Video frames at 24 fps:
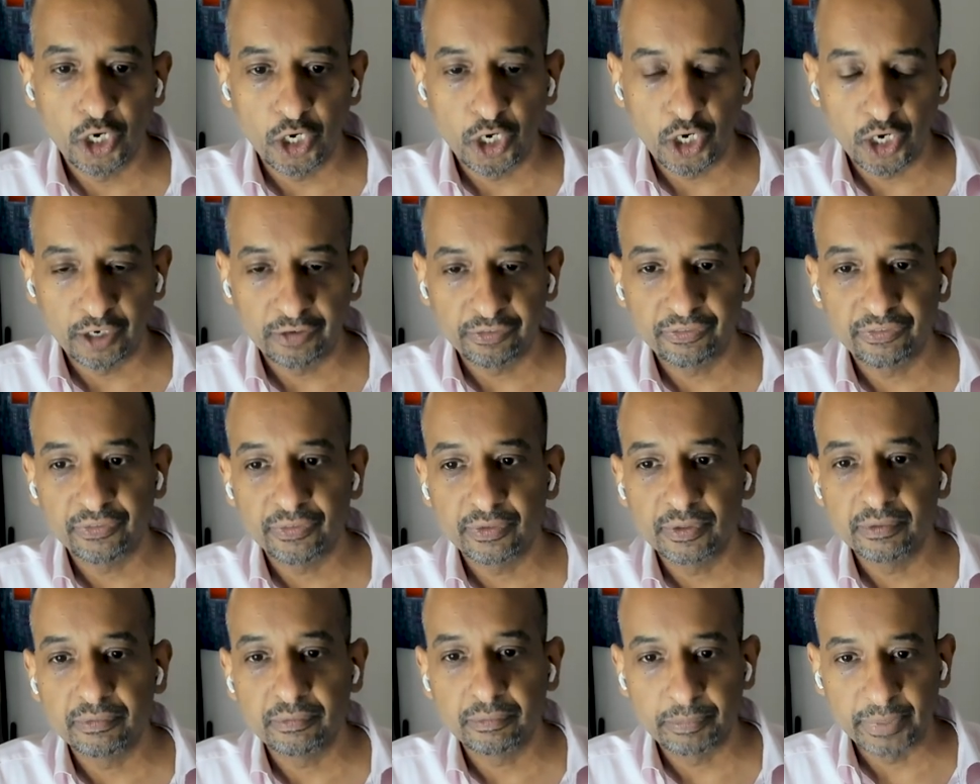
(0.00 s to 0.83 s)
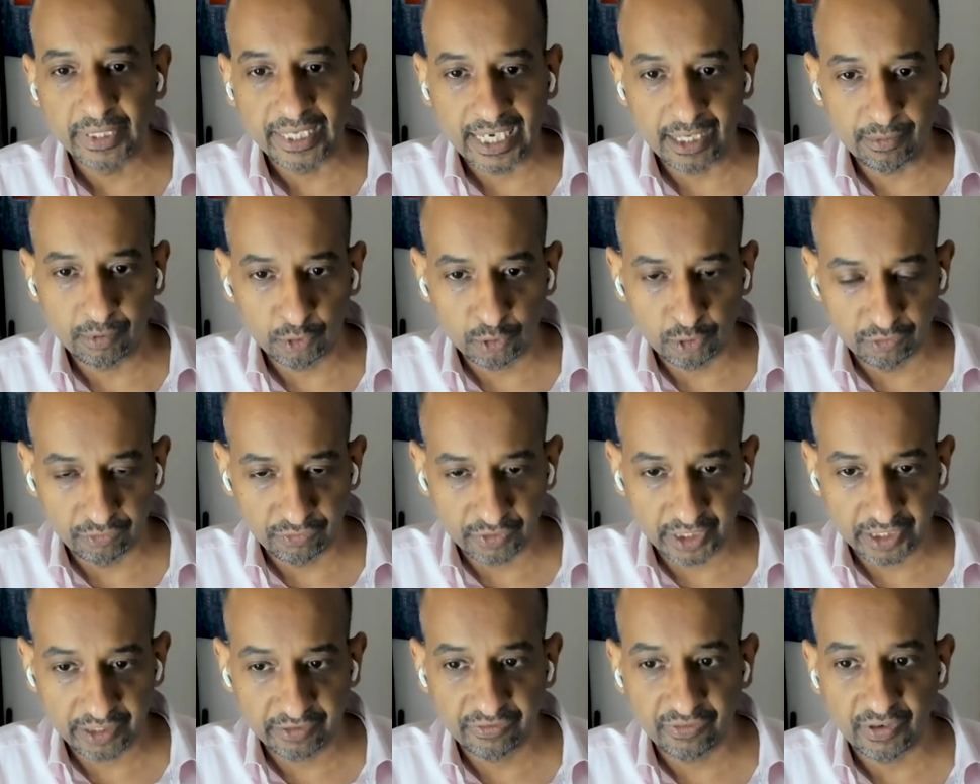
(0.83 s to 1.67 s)
of being able to
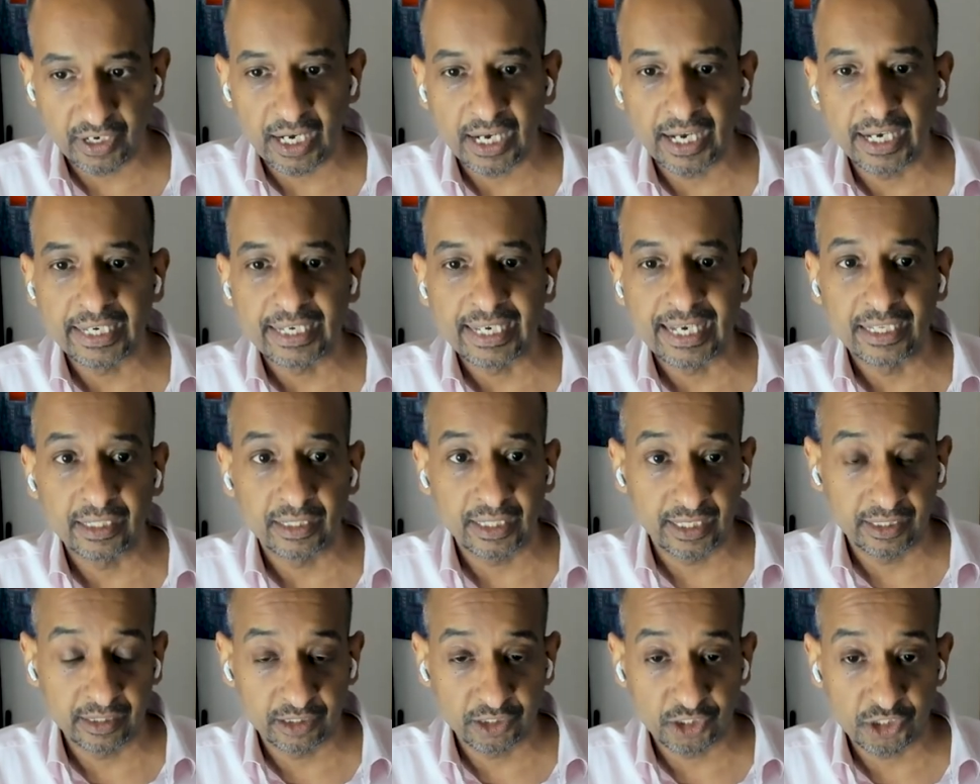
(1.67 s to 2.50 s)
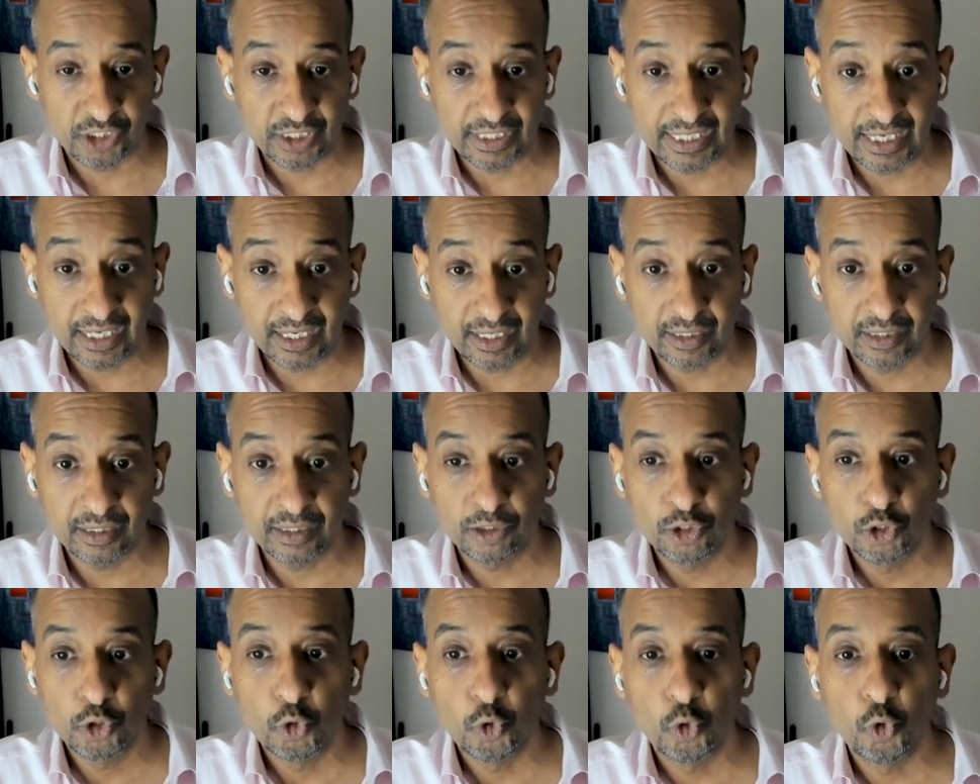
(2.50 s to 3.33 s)
verify and understand
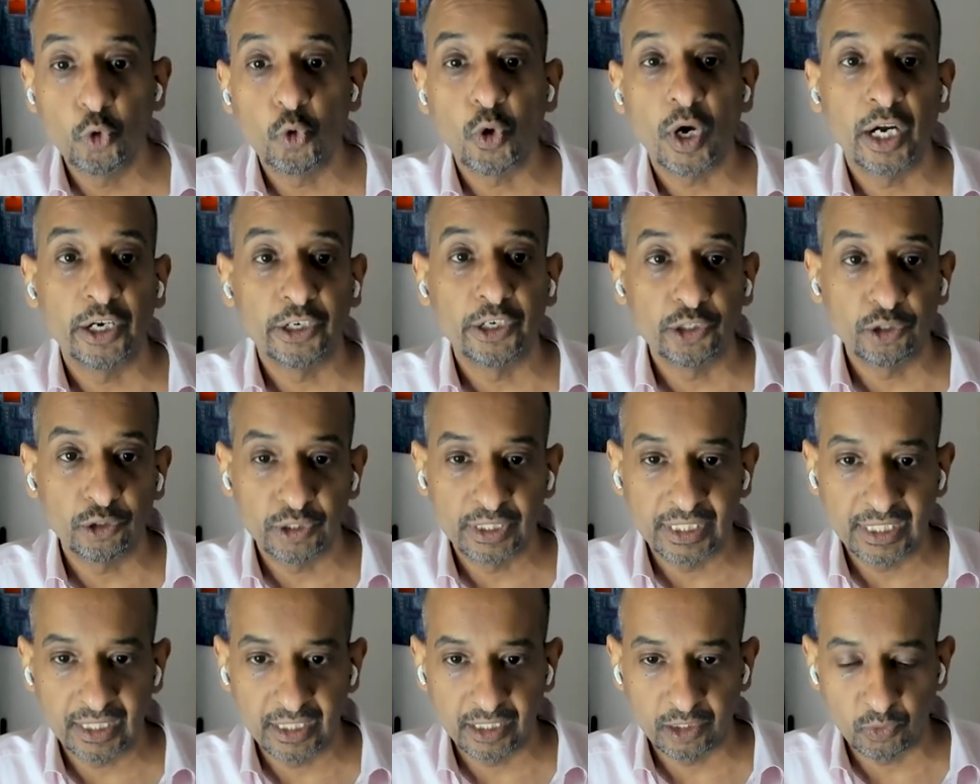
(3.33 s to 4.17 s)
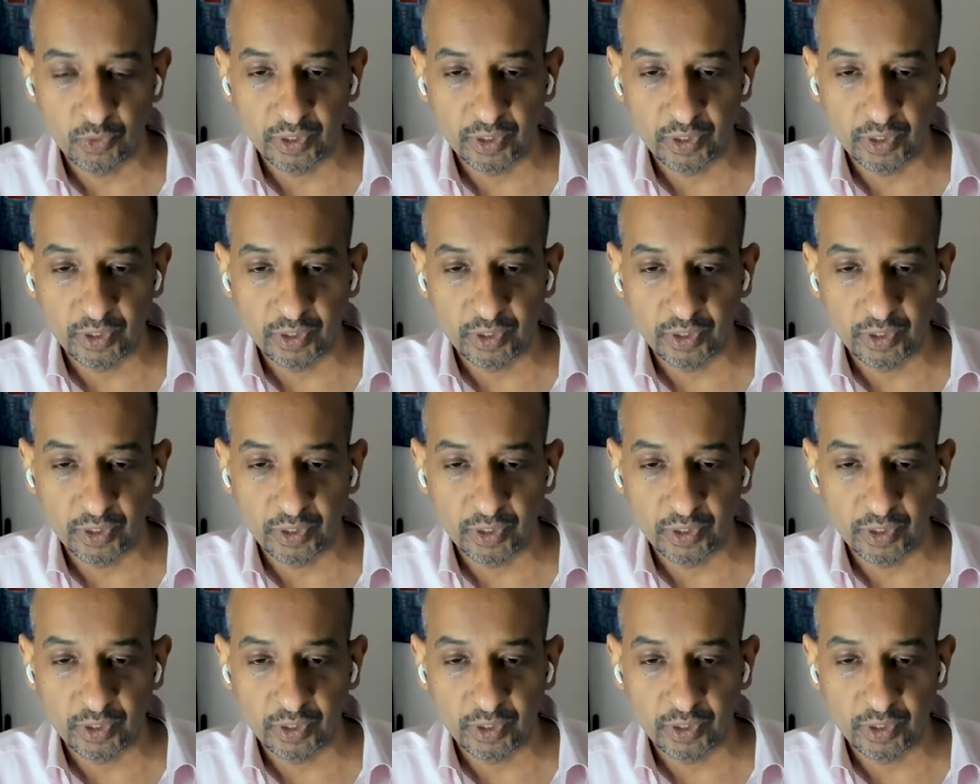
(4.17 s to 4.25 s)
who are you dealing